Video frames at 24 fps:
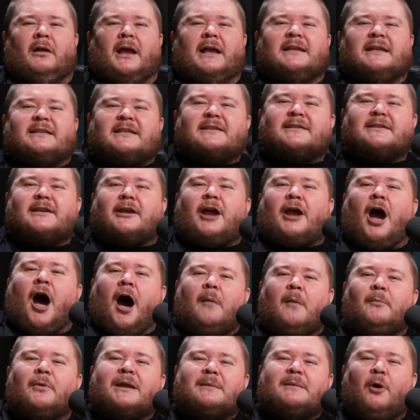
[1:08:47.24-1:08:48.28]
This is a
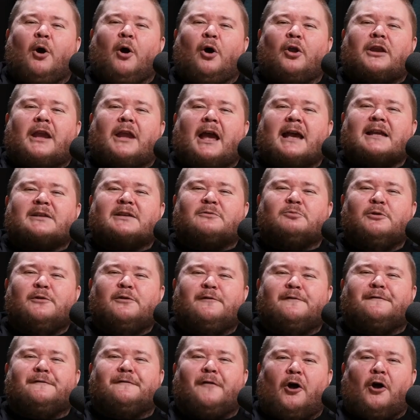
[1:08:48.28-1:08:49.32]
comedy podcast. Will
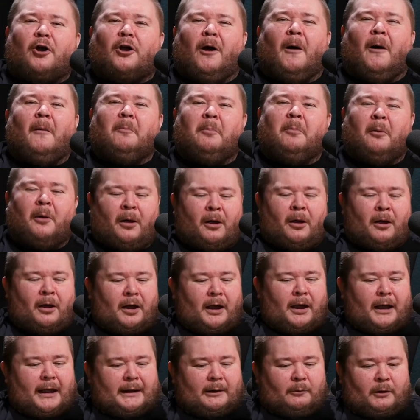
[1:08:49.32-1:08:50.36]
you fuck up?
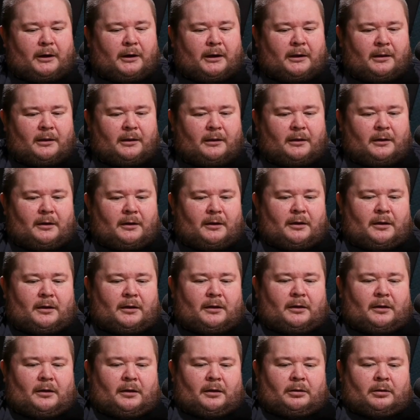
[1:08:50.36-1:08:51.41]
Anyway,
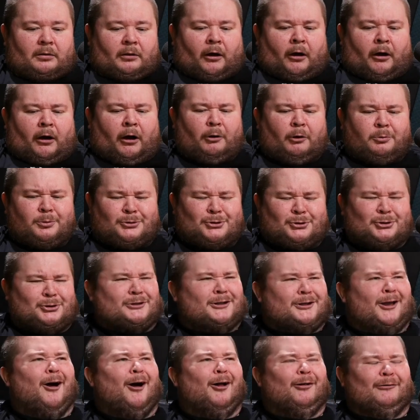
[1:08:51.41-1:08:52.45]
how would you
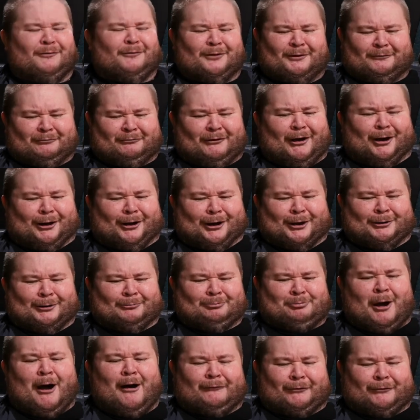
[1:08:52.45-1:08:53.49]
solve the
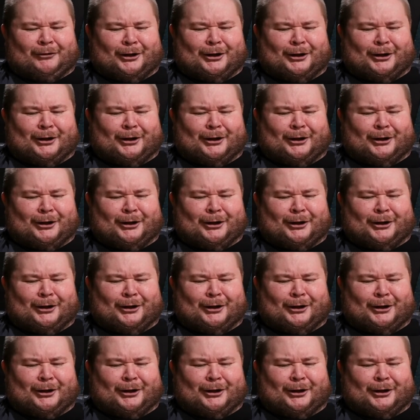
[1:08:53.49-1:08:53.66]
fucking poverty